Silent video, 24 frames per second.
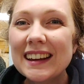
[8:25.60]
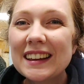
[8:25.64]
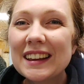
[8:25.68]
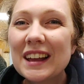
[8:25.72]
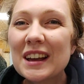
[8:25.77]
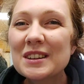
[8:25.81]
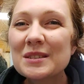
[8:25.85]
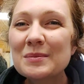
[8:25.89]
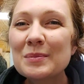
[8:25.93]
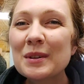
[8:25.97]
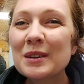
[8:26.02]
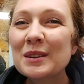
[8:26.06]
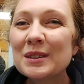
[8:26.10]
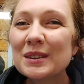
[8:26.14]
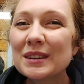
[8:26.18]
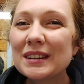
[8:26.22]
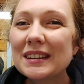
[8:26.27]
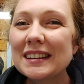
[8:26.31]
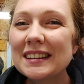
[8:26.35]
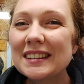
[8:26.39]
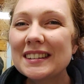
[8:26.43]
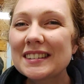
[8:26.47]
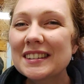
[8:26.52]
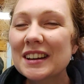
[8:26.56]
Last but not
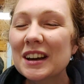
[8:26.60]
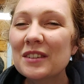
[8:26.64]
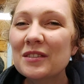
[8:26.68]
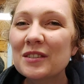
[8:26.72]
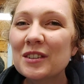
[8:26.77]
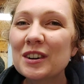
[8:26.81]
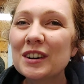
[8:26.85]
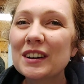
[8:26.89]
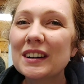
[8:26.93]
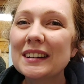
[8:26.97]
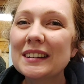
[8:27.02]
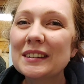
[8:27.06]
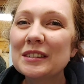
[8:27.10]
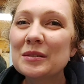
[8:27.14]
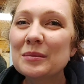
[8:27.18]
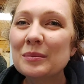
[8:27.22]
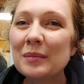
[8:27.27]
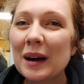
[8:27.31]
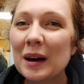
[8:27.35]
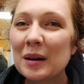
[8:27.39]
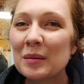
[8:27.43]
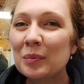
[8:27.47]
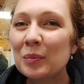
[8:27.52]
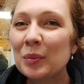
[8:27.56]
least, I've got our little
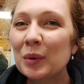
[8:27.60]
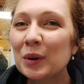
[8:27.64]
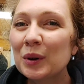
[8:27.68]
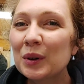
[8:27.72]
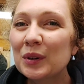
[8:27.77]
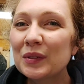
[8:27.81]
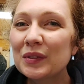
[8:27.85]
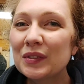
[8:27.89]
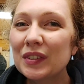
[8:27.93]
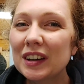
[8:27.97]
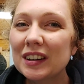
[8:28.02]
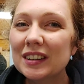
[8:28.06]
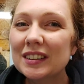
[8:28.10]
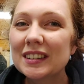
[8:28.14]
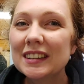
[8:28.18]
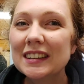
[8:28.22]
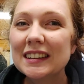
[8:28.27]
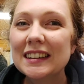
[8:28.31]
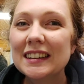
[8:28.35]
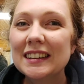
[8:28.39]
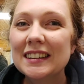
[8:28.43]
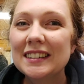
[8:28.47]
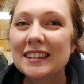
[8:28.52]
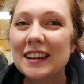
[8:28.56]
man Bourneville
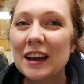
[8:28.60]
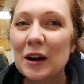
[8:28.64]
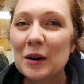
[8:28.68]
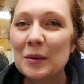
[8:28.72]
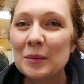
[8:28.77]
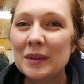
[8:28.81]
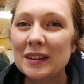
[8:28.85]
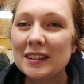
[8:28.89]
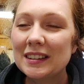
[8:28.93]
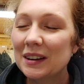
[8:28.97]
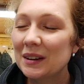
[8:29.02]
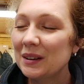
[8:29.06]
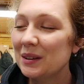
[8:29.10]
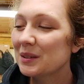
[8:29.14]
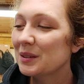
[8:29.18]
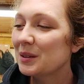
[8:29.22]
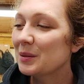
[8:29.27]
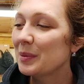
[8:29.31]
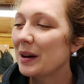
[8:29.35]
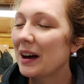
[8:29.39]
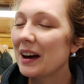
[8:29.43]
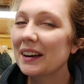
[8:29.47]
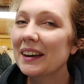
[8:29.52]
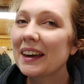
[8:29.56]
to help me tell you all
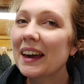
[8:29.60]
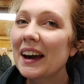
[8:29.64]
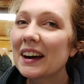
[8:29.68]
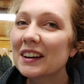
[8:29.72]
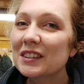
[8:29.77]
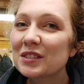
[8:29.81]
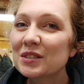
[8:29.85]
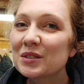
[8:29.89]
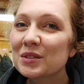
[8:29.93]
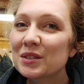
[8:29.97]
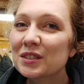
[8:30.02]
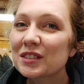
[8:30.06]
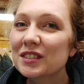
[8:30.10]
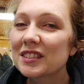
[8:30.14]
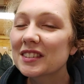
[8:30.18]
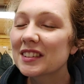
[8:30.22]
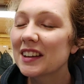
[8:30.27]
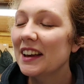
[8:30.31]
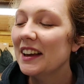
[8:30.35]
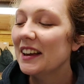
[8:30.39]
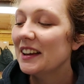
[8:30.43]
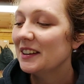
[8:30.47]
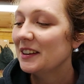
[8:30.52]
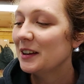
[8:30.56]
about kestrels.
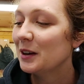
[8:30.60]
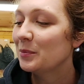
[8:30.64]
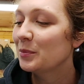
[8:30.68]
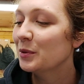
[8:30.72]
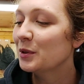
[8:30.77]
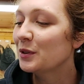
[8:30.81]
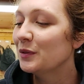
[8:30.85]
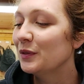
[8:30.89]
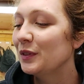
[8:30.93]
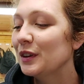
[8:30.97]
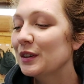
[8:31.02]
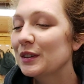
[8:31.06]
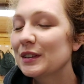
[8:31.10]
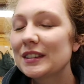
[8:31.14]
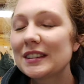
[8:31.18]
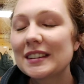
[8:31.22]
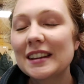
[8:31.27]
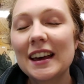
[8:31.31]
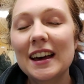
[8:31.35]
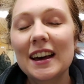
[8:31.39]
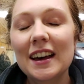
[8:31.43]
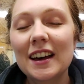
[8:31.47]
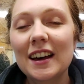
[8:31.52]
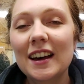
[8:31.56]
Now Bourneville's
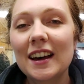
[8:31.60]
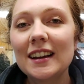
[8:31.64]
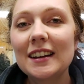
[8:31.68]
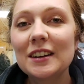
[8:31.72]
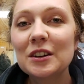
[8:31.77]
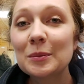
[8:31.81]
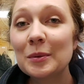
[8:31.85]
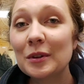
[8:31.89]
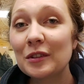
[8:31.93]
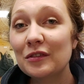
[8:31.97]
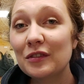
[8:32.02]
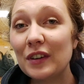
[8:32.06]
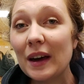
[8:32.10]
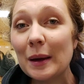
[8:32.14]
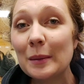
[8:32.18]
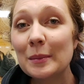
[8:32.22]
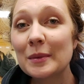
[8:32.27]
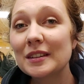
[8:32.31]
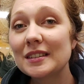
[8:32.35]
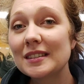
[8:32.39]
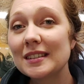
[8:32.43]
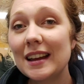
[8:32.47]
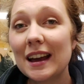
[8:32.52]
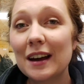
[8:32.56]
a little bit
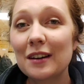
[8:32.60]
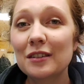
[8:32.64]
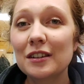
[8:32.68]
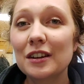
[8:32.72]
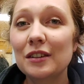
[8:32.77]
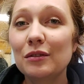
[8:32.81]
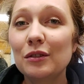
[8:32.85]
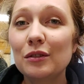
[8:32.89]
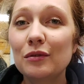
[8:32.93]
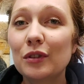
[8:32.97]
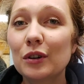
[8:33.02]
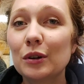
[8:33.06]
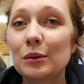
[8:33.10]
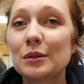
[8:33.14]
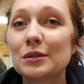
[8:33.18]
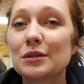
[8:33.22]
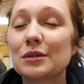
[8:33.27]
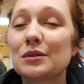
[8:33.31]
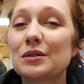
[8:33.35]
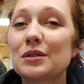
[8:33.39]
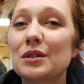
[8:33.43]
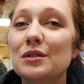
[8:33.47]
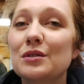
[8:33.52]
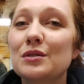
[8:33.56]
famous now. If you follow
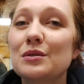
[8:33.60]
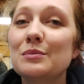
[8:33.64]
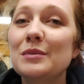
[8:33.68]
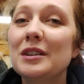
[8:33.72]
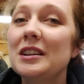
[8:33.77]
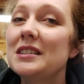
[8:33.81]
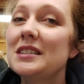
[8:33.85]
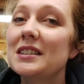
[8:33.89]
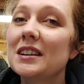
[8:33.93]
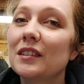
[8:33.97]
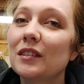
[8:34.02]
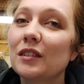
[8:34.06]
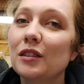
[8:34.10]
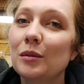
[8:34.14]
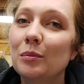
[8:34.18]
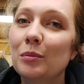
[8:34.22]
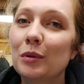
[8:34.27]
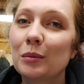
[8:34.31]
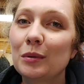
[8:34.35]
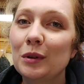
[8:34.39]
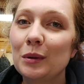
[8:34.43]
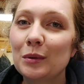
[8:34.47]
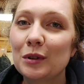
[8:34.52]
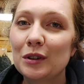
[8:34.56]
us on social media, you
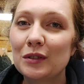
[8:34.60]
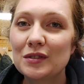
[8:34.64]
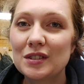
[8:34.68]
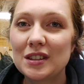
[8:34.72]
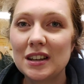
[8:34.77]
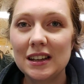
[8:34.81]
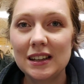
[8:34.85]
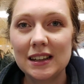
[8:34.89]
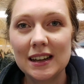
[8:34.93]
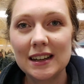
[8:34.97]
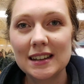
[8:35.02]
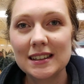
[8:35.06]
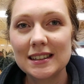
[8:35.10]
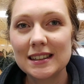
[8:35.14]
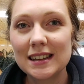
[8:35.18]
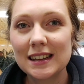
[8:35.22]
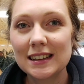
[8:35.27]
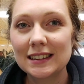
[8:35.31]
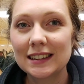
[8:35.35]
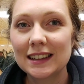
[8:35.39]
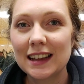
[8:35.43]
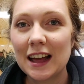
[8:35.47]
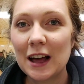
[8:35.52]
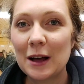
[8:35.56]
probably would have seen his
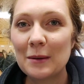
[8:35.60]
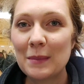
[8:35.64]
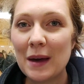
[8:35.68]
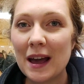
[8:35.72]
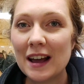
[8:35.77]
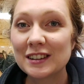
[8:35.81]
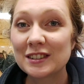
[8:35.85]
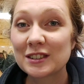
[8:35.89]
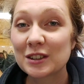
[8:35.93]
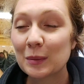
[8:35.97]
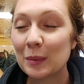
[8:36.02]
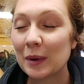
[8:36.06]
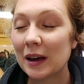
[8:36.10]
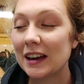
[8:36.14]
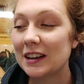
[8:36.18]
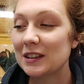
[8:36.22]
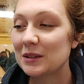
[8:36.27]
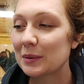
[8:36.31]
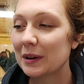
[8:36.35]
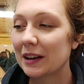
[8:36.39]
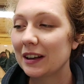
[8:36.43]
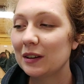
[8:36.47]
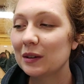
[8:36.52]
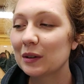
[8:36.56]
little
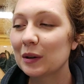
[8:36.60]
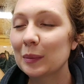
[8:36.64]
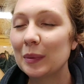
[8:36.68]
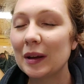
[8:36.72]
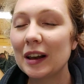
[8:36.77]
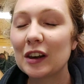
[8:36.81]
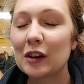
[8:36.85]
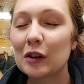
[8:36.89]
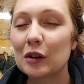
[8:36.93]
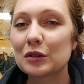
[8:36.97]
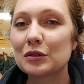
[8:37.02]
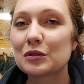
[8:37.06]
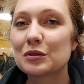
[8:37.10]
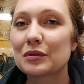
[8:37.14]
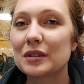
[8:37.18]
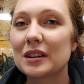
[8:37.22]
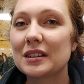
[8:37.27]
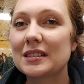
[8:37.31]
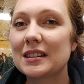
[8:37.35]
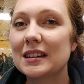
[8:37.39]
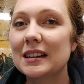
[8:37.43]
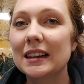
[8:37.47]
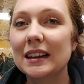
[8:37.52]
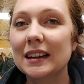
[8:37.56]
escapades where he got a bit lost
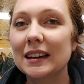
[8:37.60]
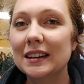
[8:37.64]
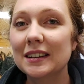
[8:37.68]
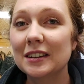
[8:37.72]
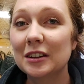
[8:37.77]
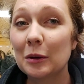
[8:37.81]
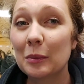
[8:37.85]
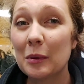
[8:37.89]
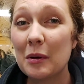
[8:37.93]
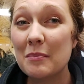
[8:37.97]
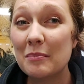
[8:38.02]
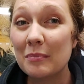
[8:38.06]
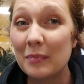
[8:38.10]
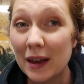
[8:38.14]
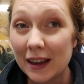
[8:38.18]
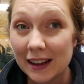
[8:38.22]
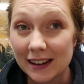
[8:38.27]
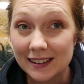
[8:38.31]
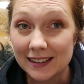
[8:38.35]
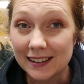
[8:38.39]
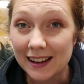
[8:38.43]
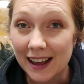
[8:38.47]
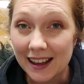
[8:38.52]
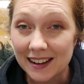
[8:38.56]
recently and ended up in
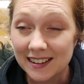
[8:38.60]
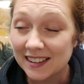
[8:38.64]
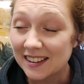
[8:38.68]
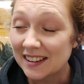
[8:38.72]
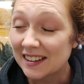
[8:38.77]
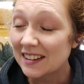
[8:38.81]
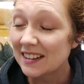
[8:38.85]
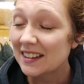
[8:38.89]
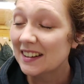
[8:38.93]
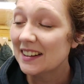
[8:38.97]
Maidenhead.